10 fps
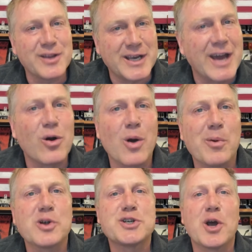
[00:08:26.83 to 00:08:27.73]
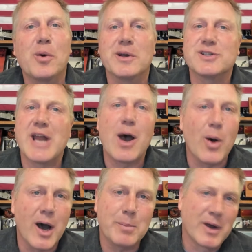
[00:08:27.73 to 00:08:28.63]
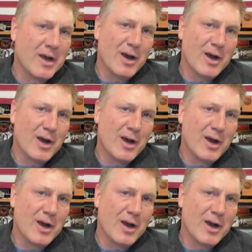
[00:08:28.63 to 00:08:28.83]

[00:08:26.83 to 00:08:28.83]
The Ken Harbaugh Show is now up